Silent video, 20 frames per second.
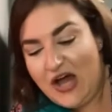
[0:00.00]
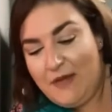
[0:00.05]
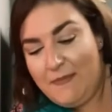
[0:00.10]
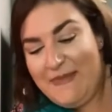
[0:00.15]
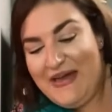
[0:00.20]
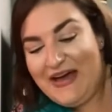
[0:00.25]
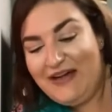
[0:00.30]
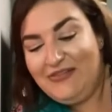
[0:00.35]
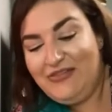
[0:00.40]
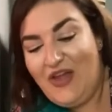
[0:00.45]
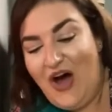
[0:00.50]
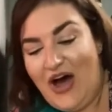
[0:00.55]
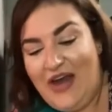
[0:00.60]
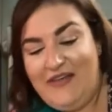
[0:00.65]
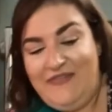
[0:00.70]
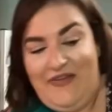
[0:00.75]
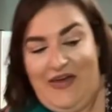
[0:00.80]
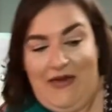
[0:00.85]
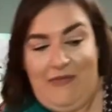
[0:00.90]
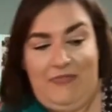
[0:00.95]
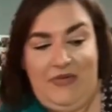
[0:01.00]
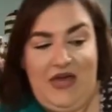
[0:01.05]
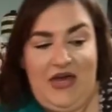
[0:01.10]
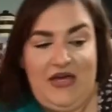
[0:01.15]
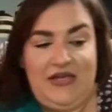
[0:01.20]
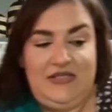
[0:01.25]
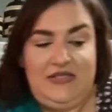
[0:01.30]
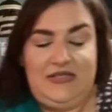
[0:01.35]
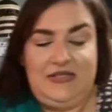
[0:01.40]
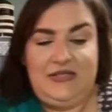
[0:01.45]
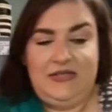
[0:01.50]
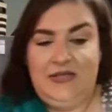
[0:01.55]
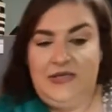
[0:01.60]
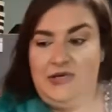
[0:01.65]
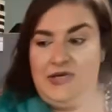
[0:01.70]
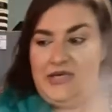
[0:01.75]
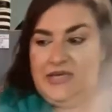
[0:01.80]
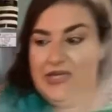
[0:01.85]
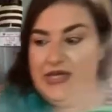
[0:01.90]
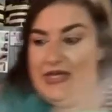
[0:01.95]
make a lot of it because
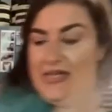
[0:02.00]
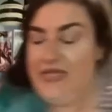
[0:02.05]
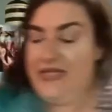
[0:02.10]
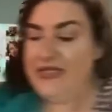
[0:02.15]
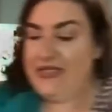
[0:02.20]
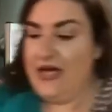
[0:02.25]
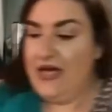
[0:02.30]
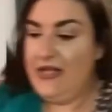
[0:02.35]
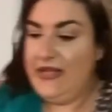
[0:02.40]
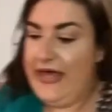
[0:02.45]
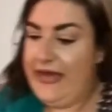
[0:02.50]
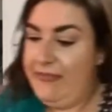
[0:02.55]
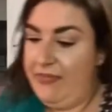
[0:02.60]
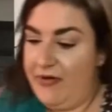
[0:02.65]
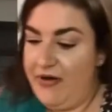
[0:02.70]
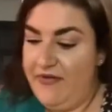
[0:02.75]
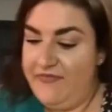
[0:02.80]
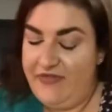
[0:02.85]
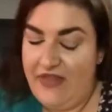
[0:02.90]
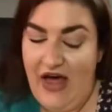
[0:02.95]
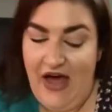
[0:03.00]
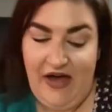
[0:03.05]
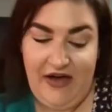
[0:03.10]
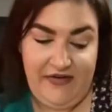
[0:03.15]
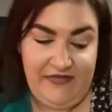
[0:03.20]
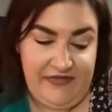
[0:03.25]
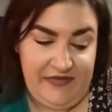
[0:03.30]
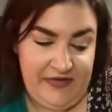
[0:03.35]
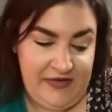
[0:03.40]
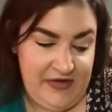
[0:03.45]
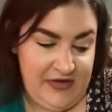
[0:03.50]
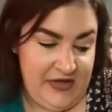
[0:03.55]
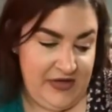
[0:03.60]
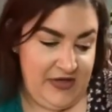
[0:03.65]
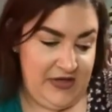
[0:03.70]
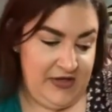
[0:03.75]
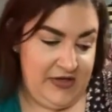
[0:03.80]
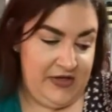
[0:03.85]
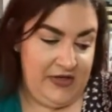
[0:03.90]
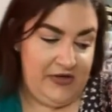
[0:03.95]
it is a labor of love.
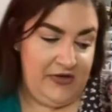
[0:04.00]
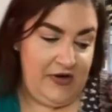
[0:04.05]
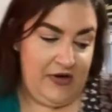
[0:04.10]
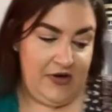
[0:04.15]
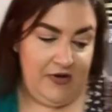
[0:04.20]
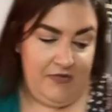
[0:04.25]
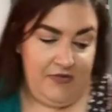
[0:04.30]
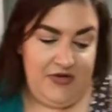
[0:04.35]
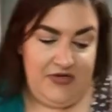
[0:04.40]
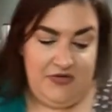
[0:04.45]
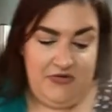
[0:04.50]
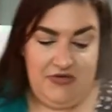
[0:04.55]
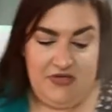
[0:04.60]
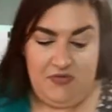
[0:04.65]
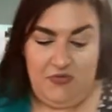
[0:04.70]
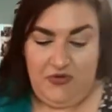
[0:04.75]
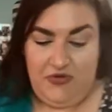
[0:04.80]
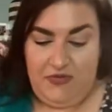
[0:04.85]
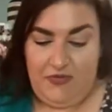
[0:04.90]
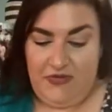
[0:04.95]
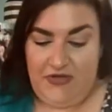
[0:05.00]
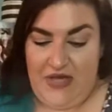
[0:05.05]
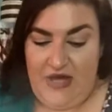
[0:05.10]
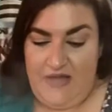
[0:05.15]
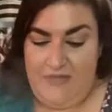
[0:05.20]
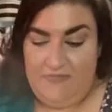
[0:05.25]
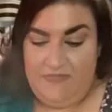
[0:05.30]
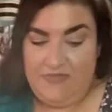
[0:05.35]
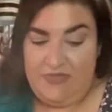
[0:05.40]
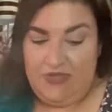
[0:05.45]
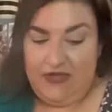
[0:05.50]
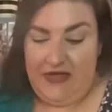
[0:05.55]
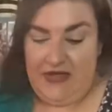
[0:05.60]
You're not gonna wanna do this multiple times.